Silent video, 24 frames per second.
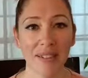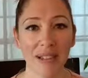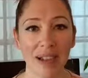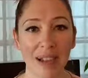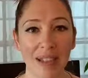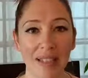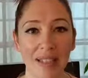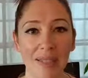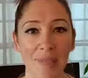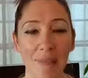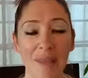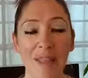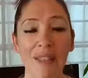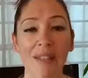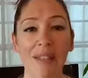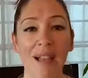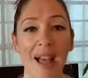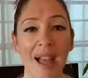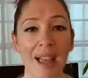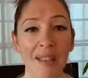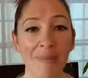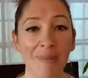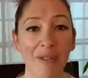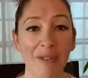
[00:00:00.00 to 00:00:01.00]
I speak
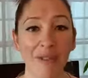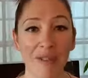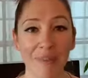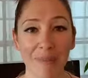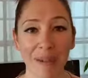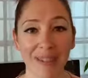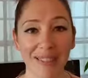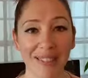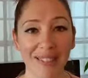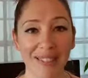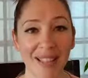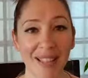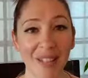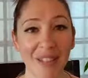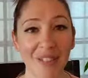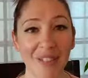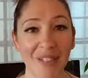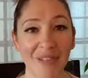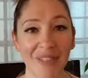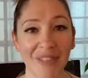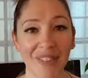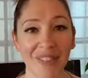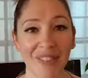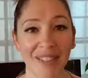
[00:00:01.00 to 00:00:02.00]
life over myself.
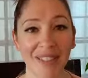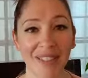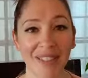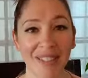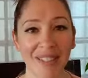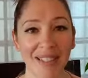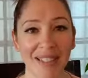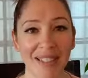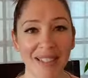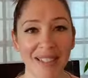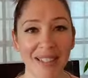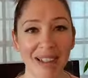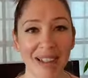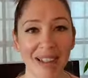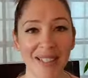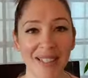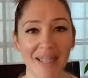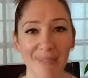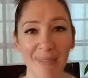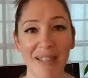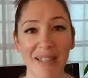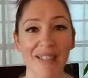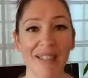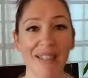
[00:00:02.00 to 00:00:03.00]
I
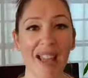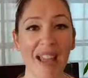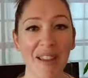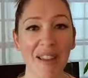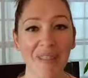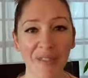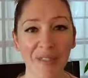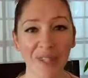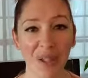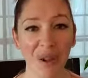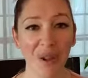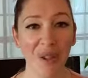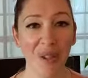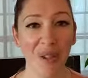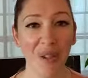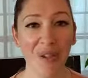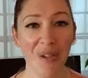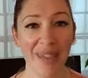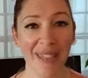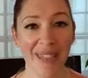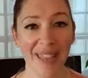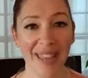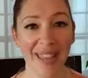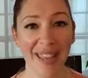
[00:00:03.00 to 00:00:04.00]
speak life to all
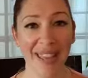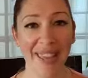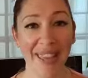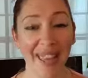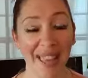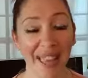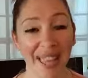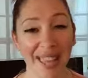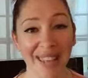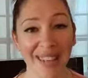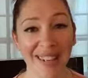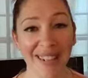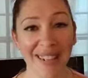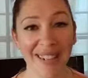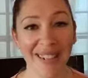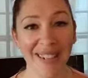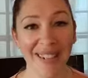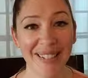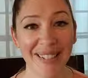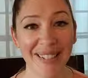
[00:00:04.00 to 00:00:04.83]
those that I can.